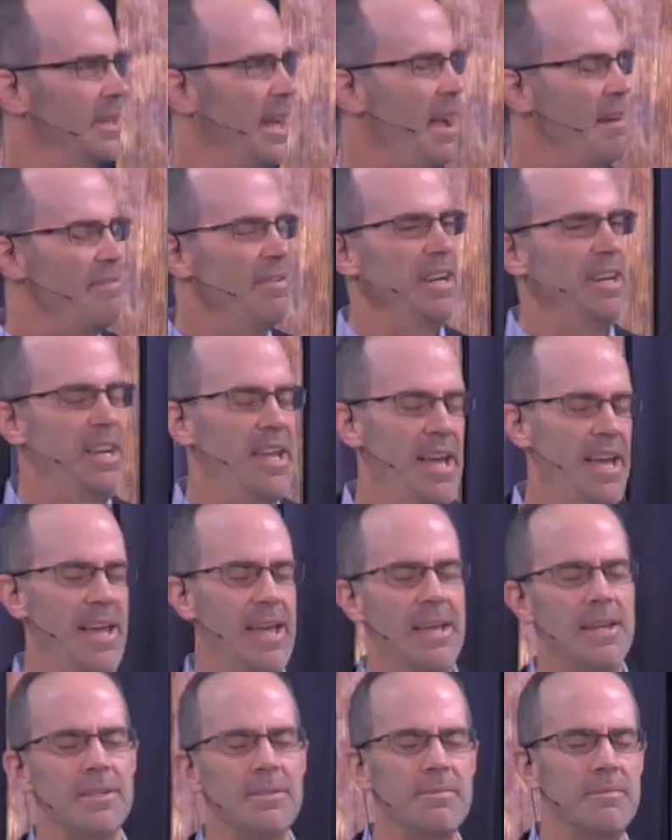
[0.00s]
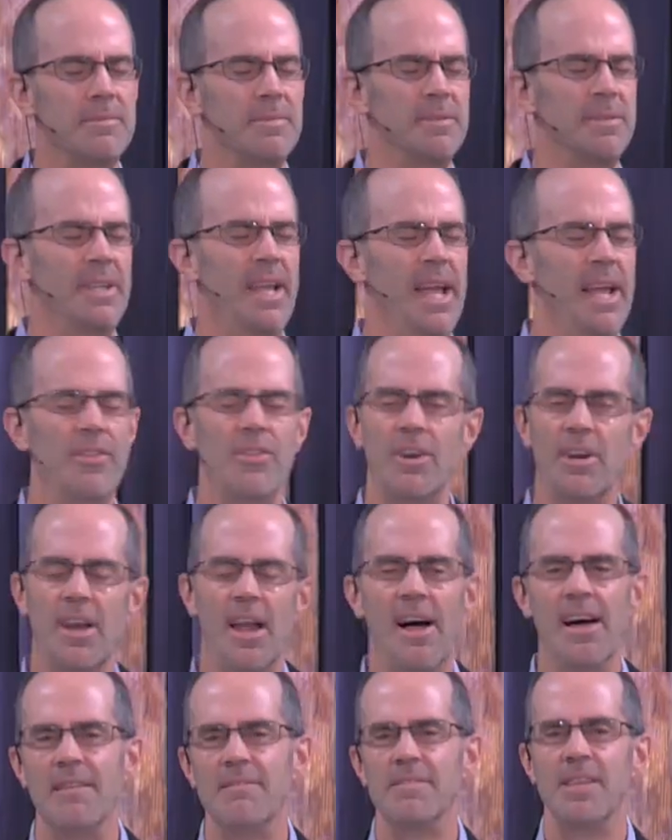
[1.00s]
every day laying their
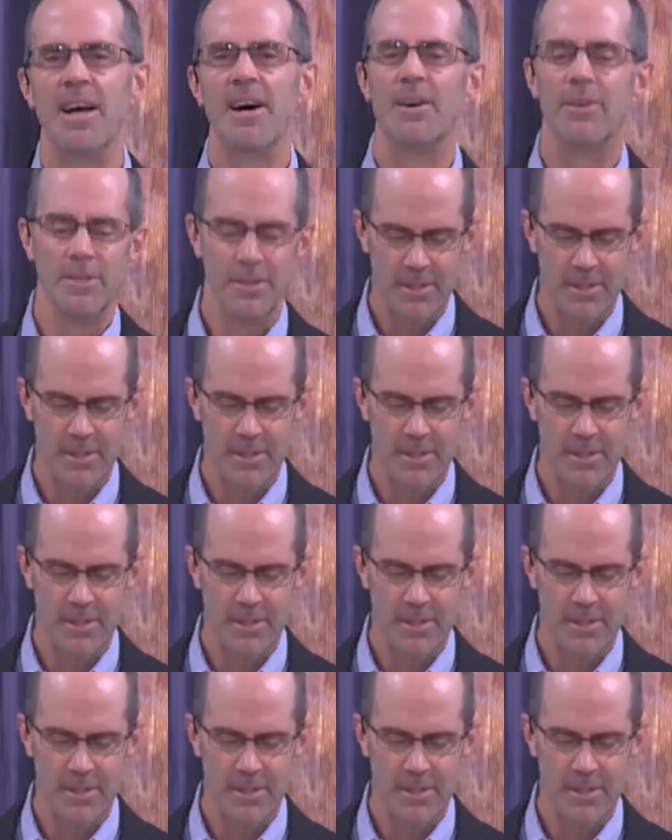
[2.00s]
lives out